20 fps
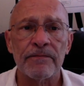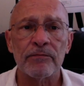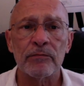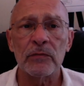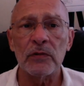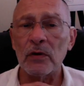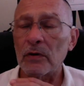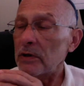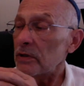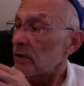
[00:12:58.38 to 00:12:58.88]

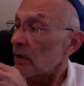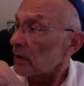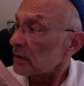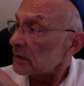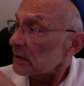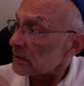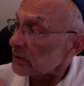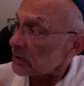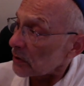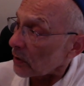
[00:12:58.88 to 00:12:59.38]
So he talks
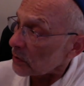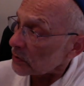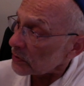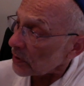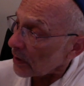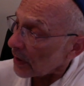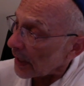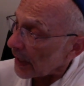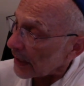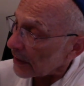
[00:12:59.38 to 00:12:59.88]
the
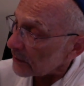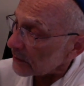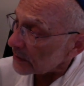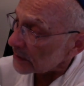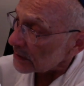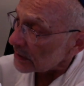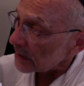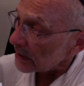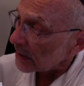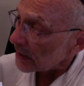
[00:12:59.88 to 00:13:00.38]
social
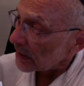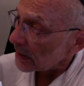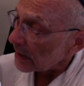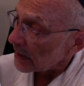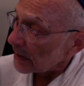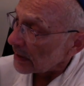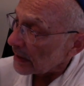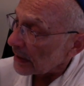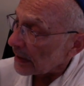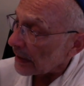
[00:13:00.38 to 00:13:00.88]
language
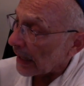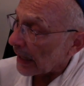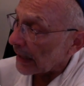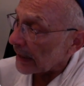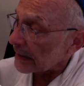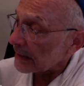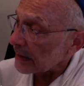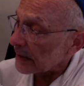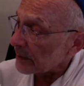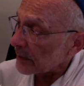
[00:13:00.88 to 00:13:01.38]
and
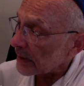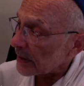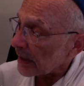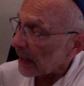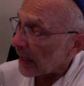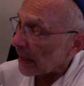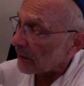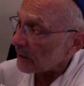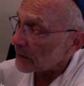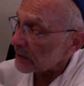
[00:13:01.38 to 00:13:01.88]
academic
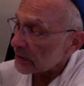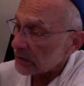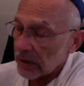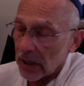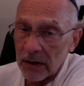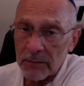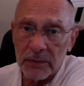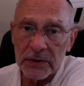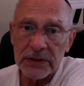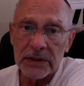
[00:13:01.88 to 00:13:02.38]
language is
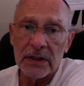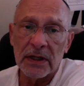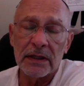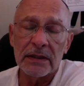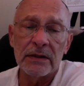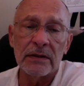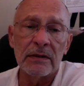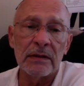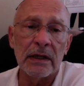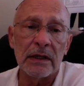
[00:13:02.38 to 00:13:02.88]
opposite,
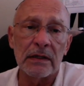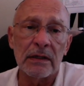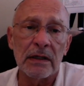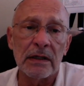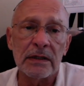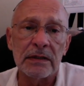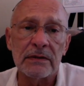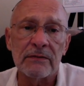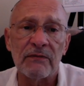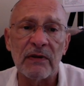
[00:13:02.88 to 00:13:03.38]
like
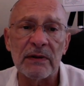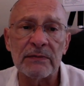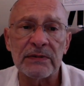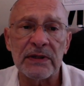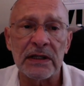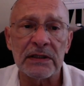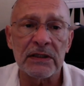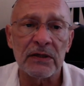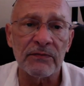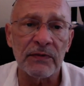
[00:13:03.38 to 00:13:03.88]
the flip
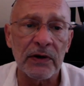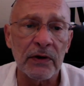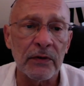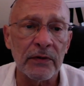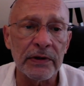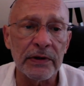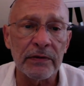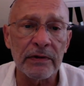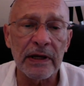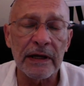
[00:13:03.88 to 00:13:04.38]
sides of a
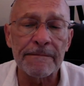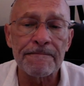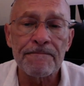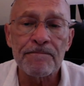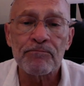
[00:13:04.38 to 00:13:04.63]
coin. Okay.